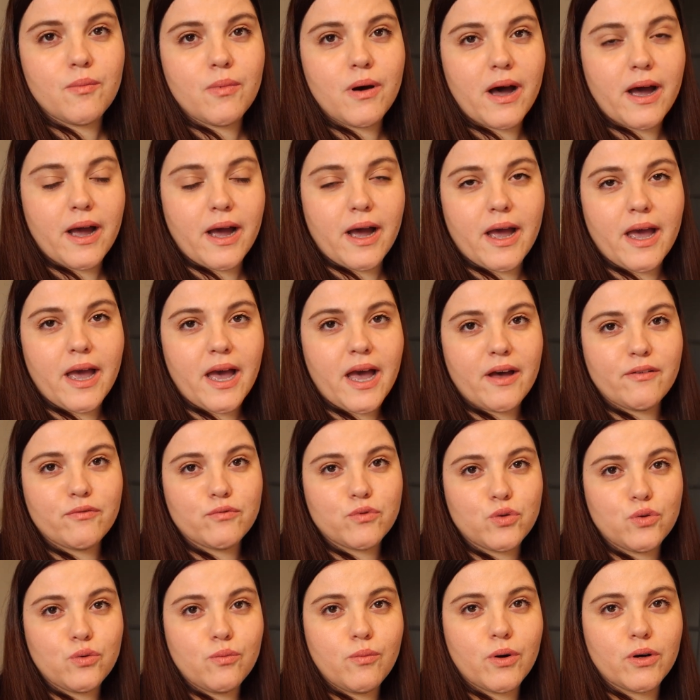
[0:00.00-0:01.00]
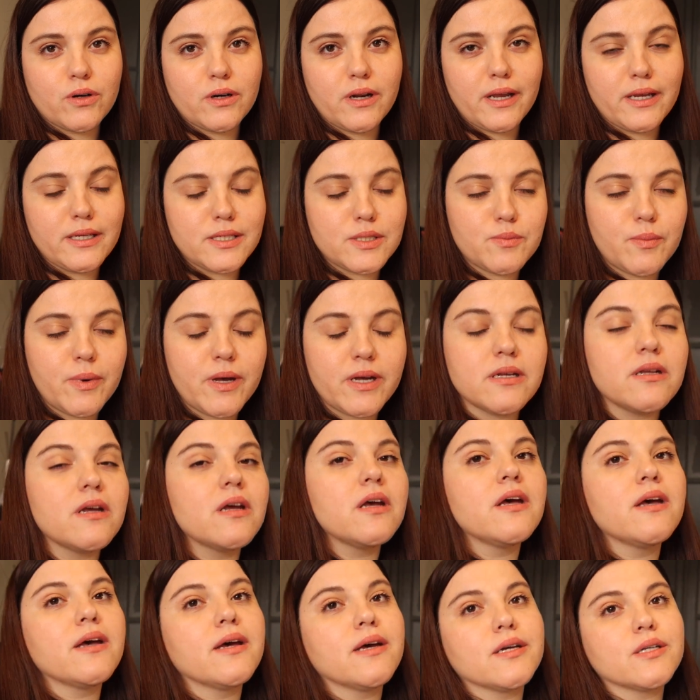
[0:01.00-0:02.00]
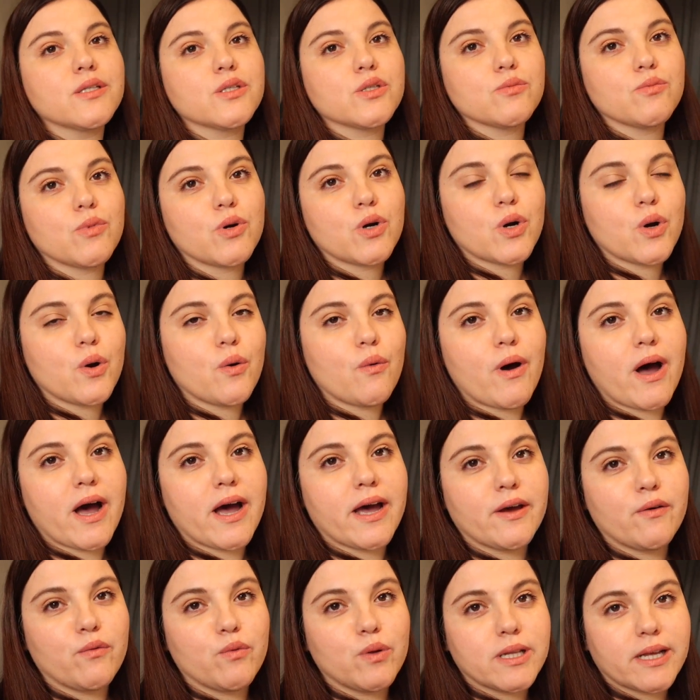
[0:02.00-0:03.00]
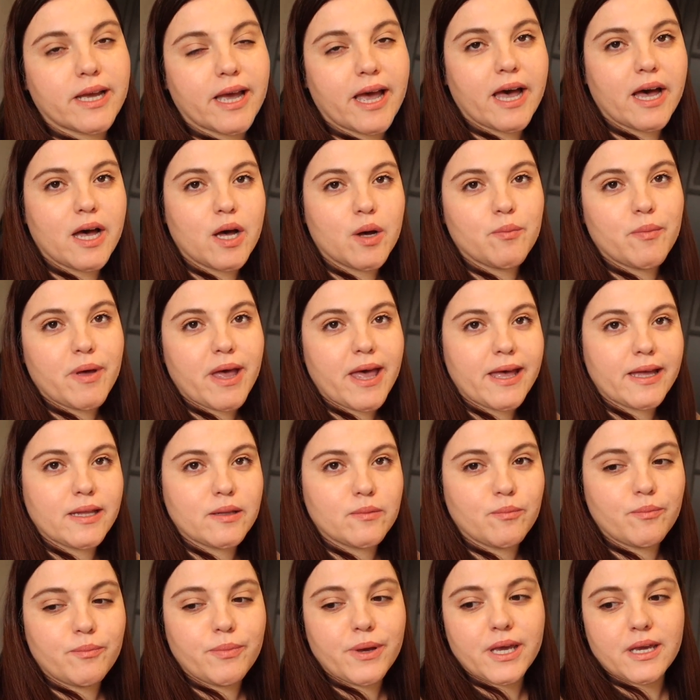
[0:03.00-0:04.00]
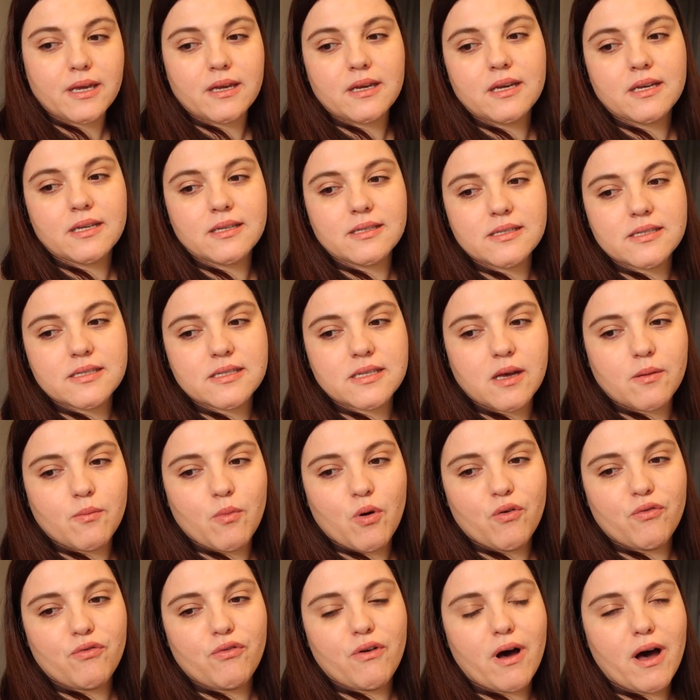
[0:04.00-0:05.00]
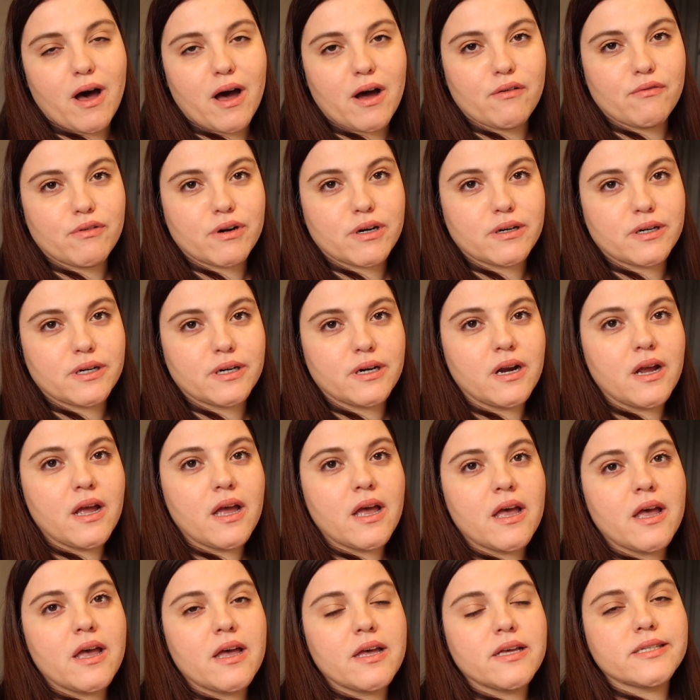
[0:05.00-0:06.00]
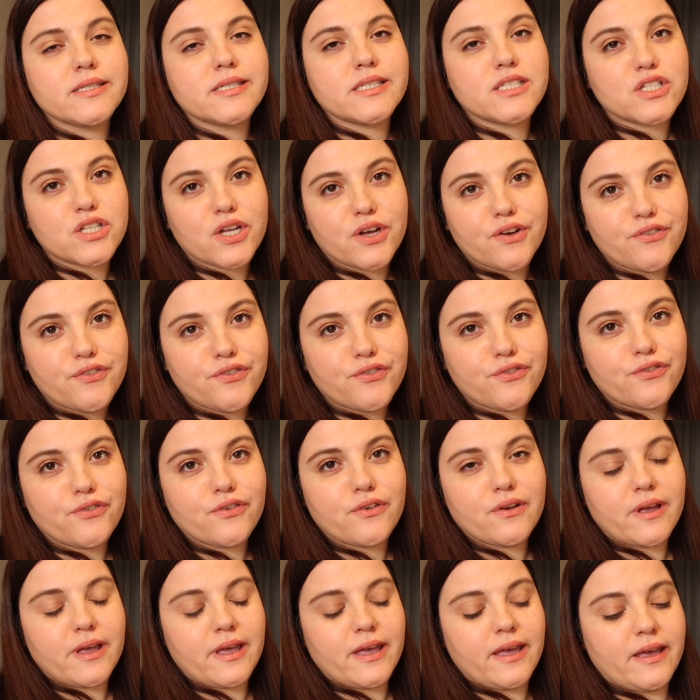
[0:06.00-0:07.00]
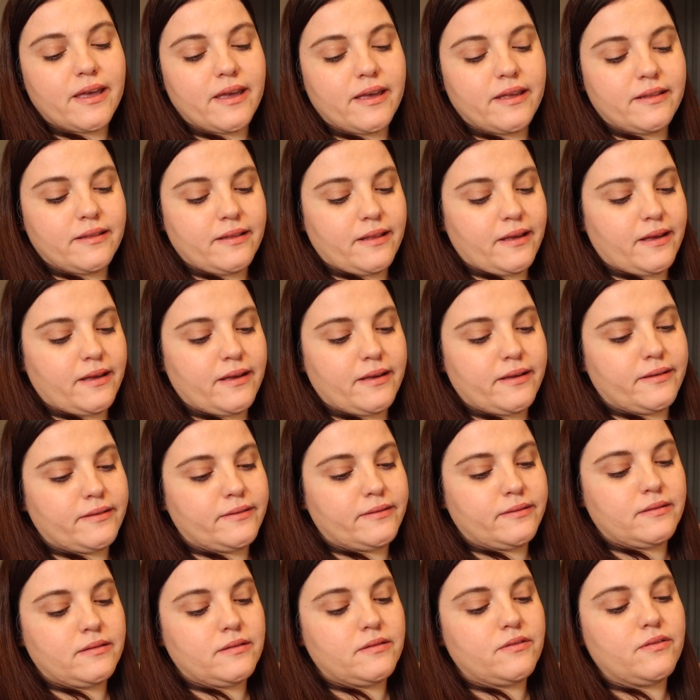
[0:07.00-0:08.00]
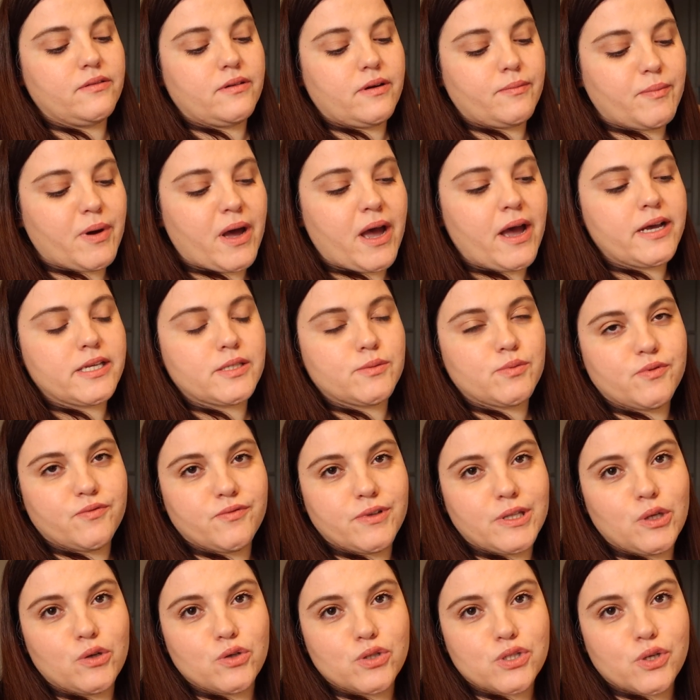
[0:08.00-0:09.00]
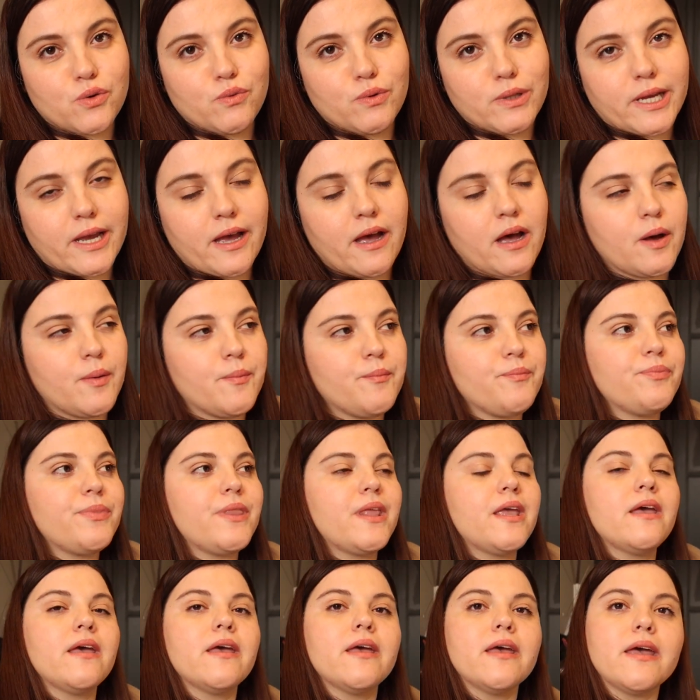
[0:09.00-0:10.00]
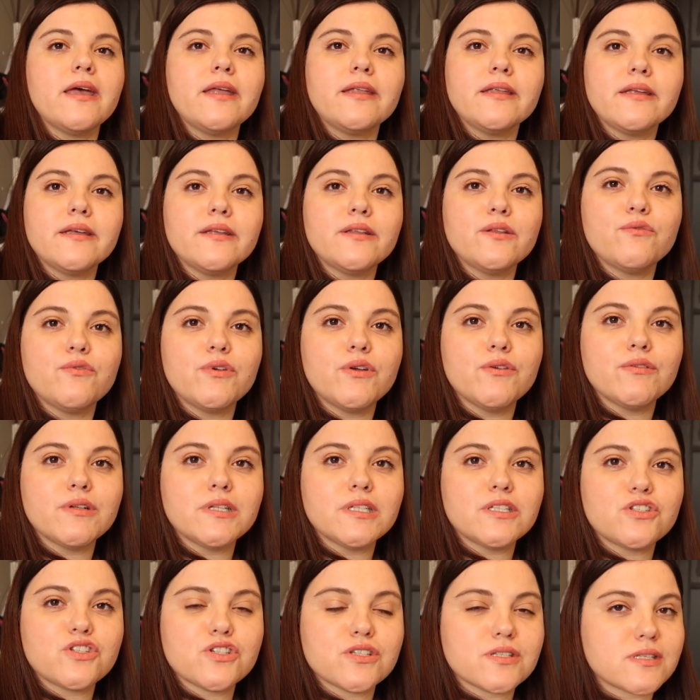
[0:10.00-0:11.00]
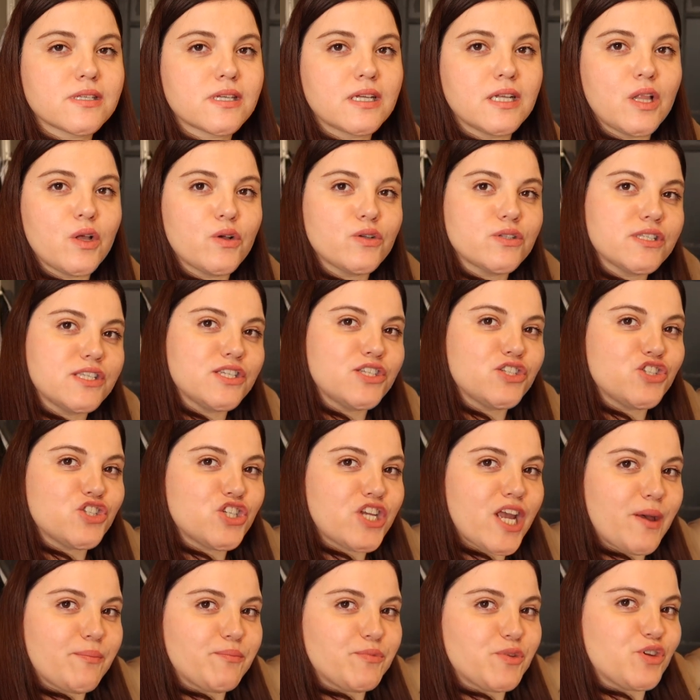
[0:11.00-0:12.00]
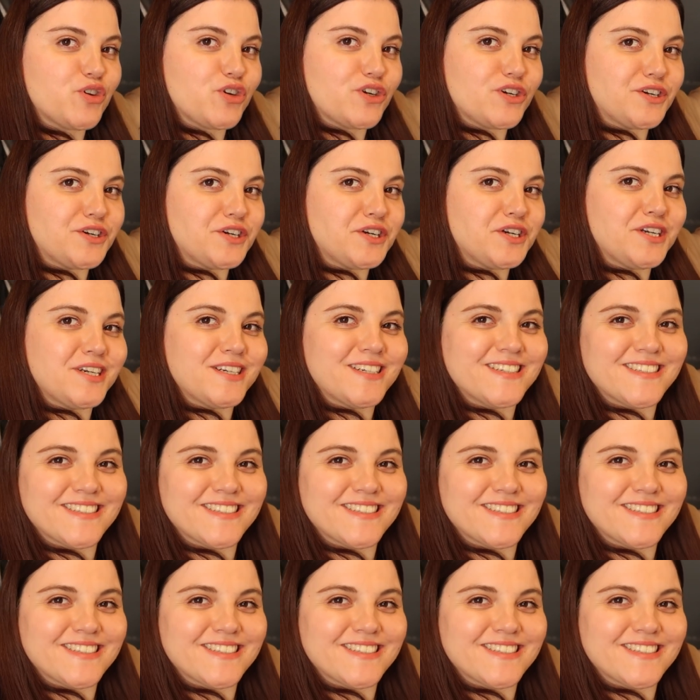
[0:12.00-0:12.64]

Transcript: I have 2 more days, but tomorrow I will come and pick some of our stuff, and then my husband will also will come, and then we will just close this chapter.